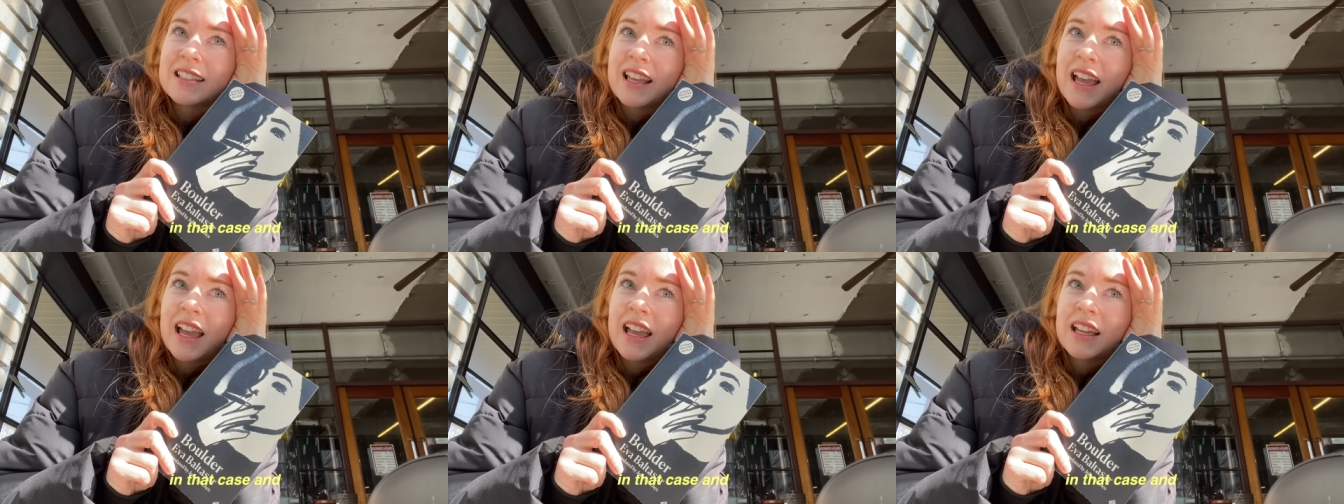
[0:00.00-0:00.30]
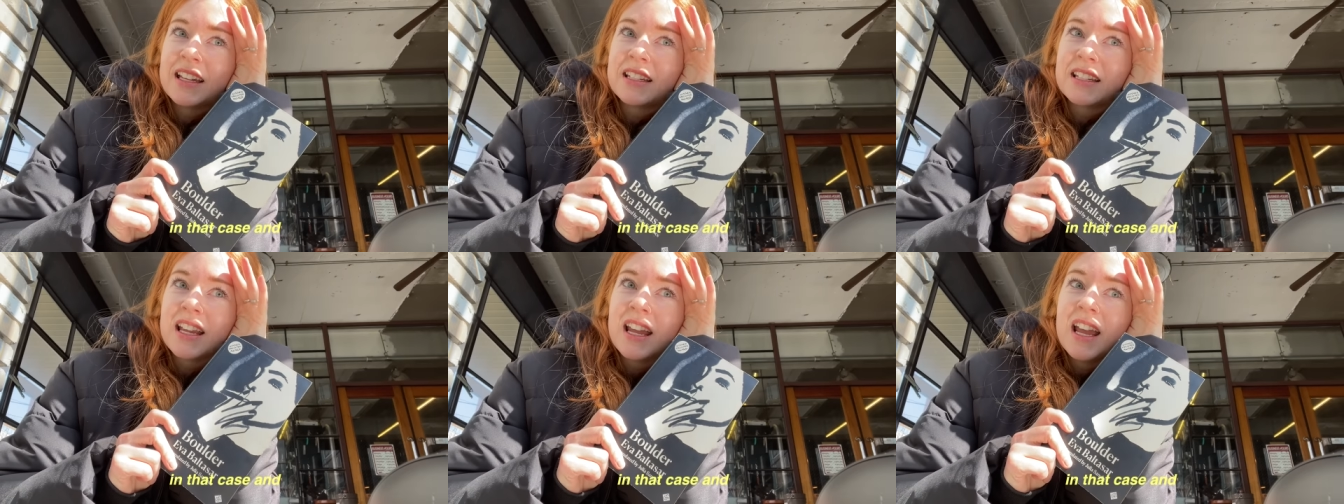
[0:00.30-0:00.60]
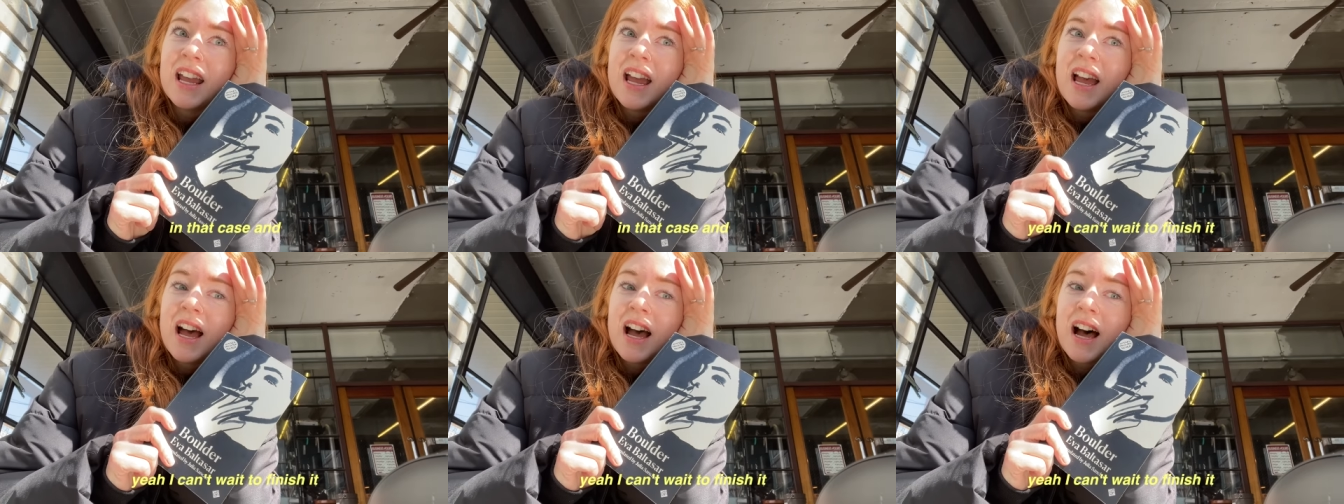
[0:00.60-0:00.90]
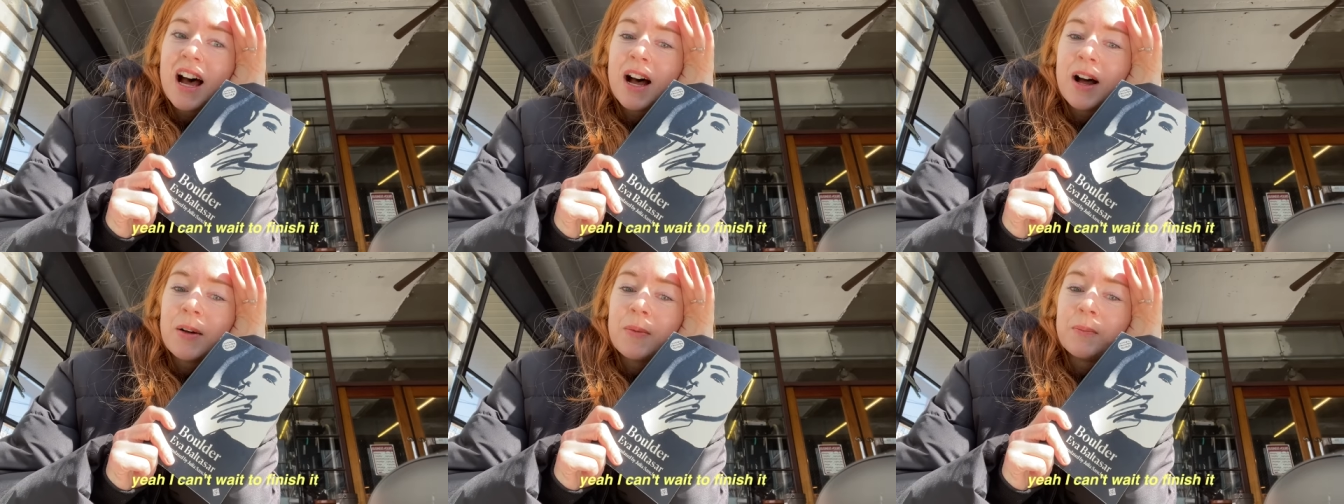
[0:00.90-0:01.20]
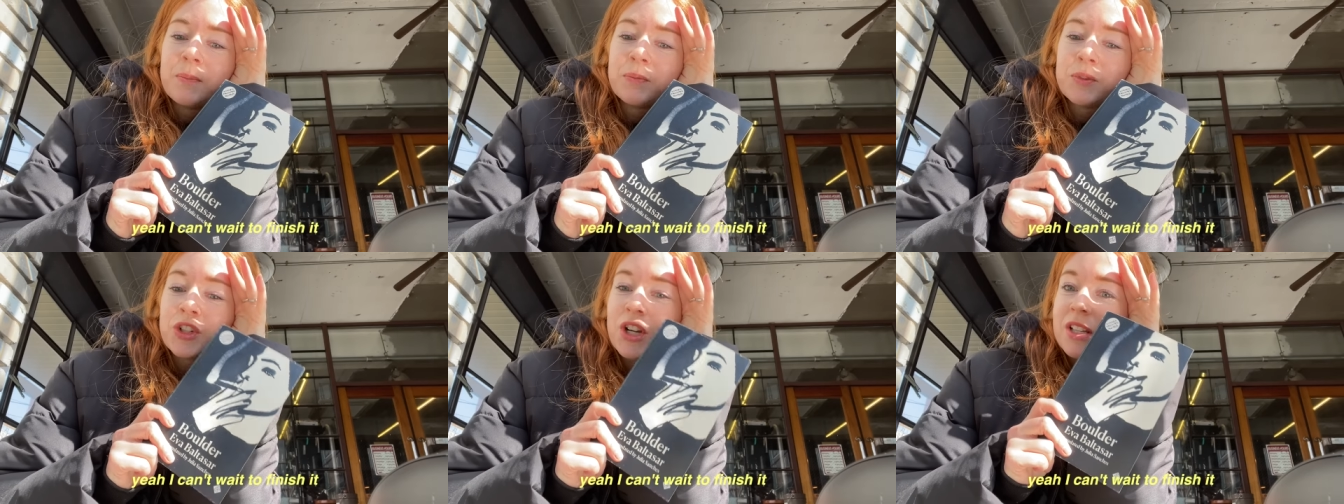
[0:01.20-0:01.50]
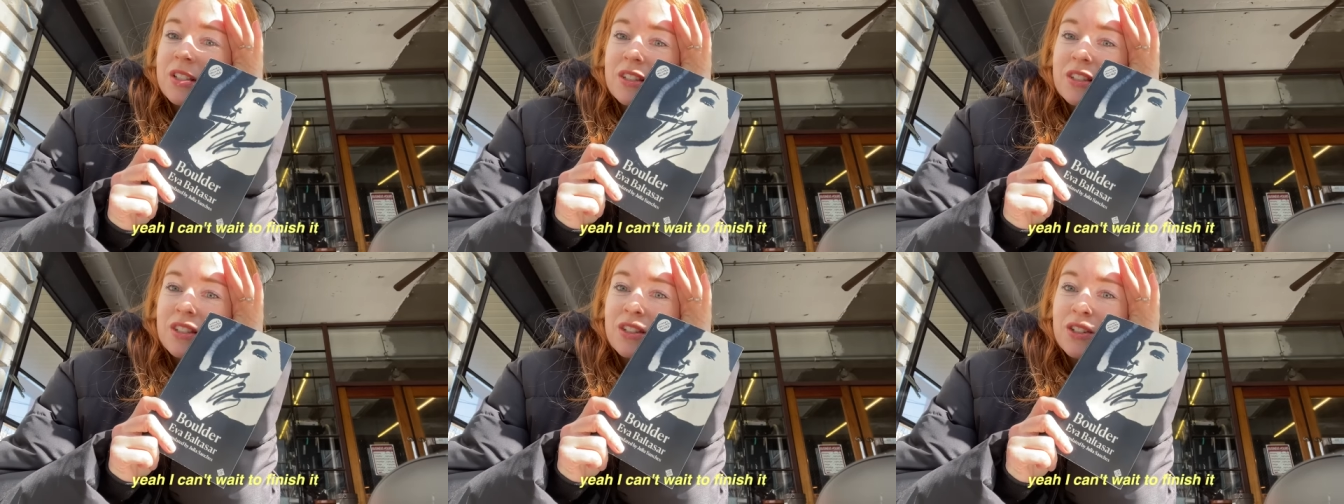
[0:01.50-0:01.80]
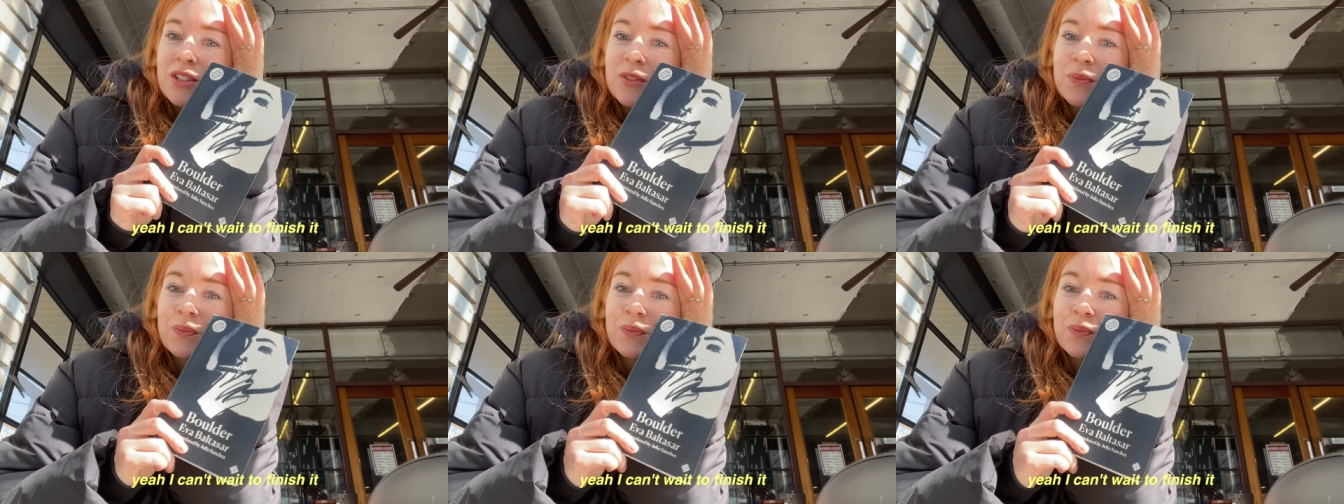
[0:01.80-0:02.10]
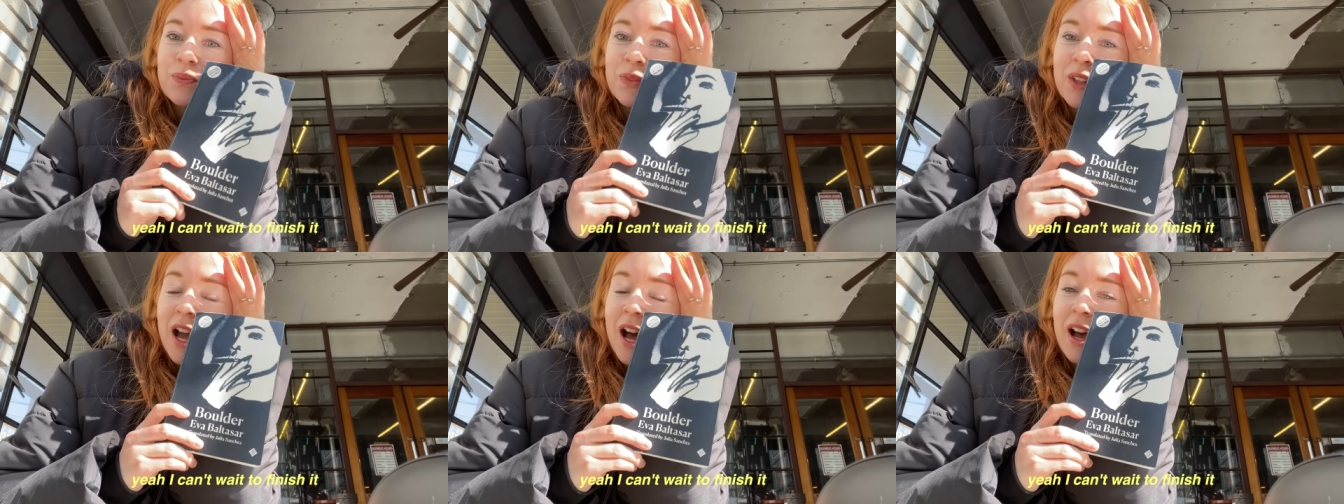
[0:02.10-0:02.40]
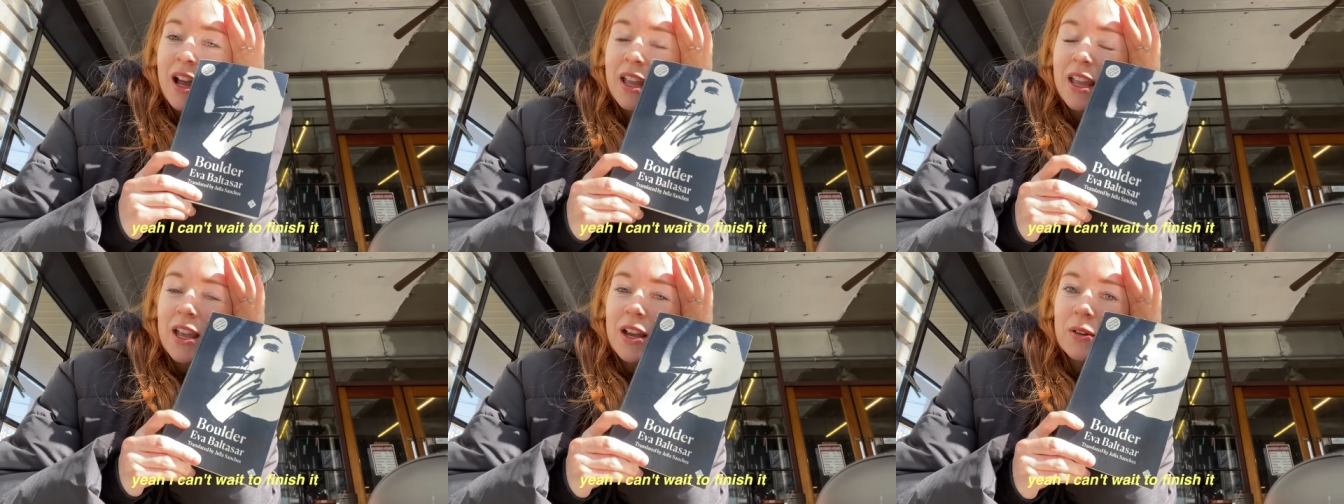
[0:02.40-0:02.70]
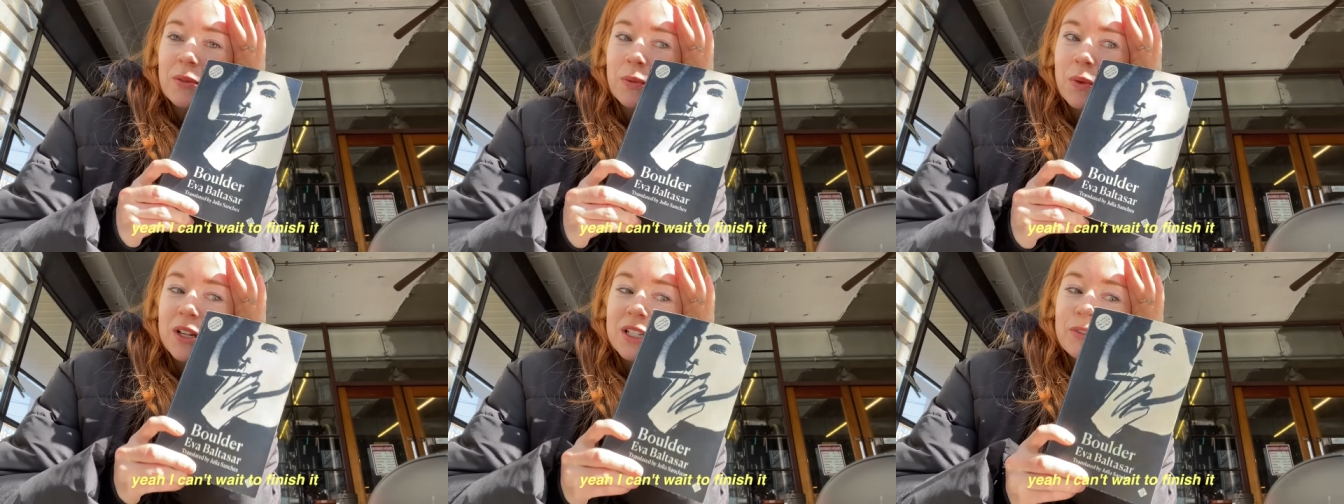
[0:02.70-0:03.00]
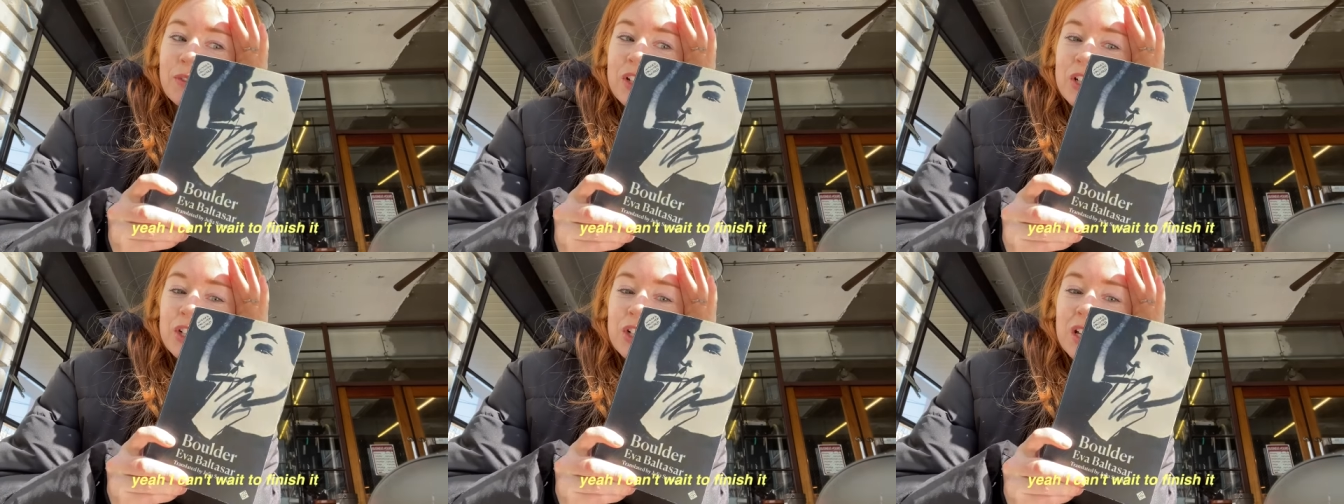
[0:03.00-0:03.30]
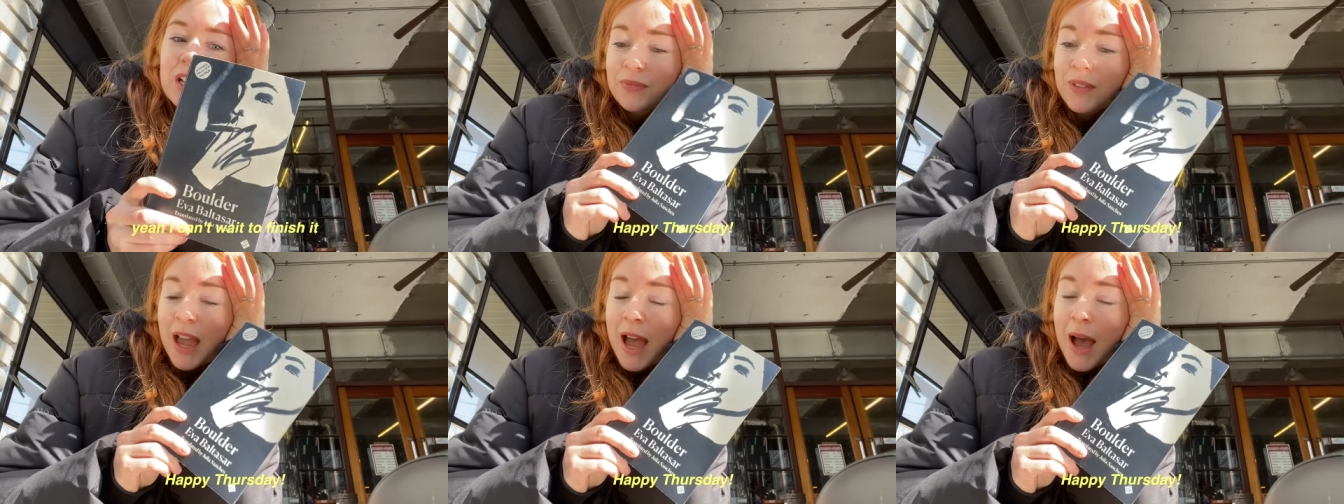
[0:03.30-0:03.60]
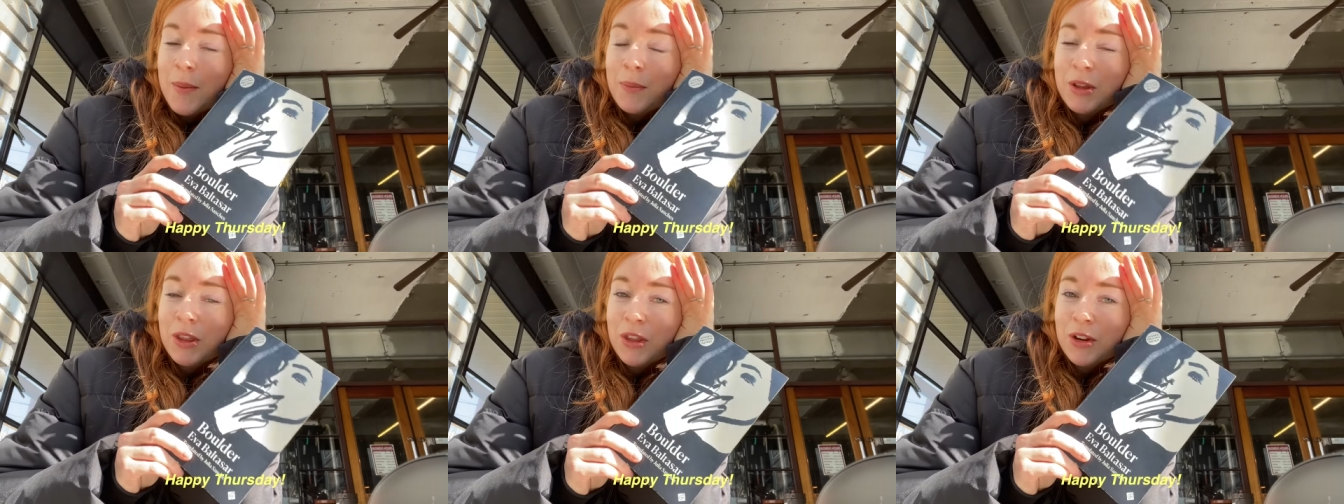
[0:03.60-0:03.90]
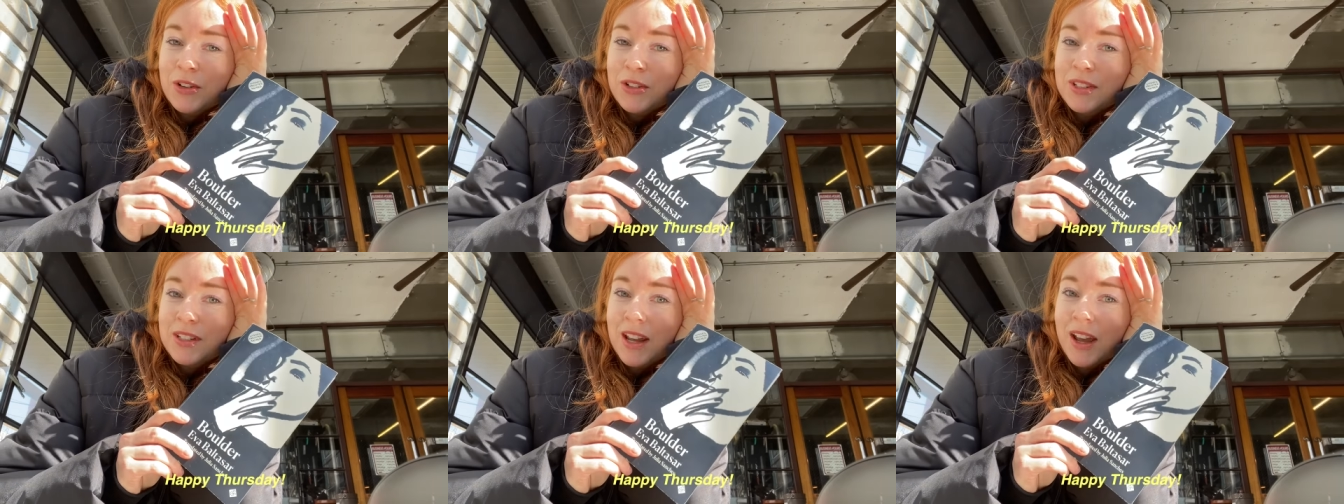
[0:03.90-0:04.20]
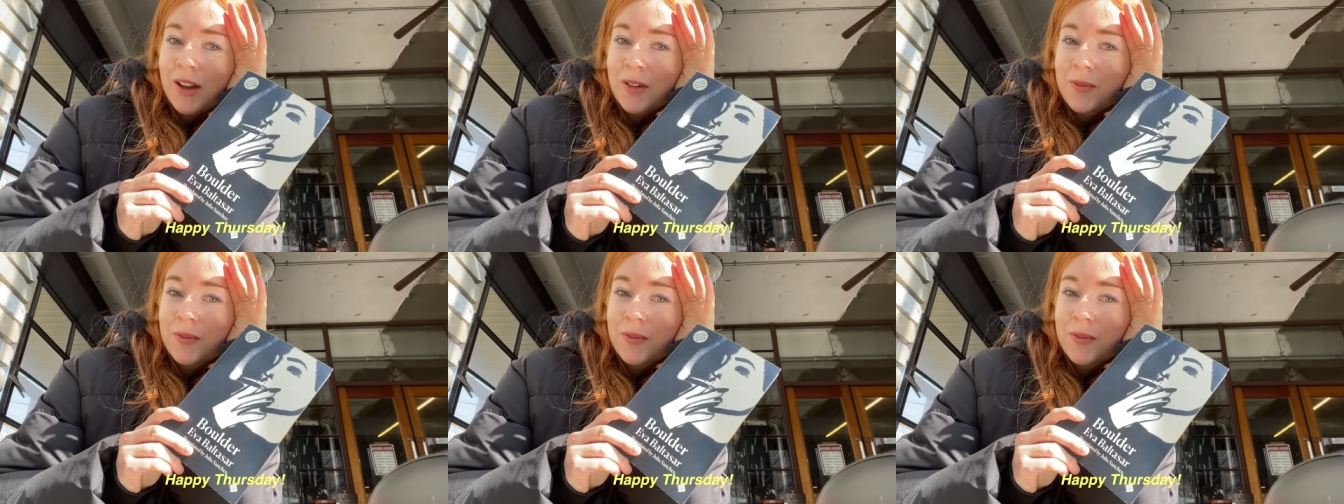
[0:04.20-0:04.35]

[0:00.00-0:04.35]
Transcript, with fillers: And just, yeah, I can't wait to finish it. Happy Thursday.